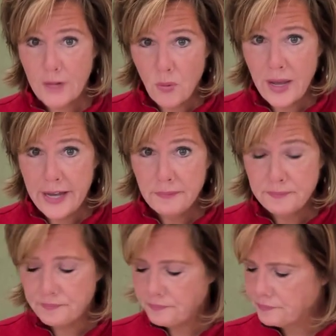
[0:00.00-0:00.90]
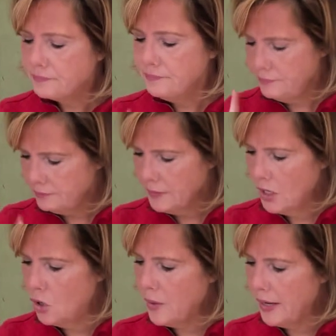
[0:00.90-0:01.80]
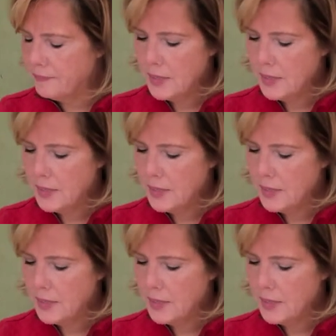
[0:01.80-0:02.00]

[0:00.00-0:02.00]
Okay? Okay.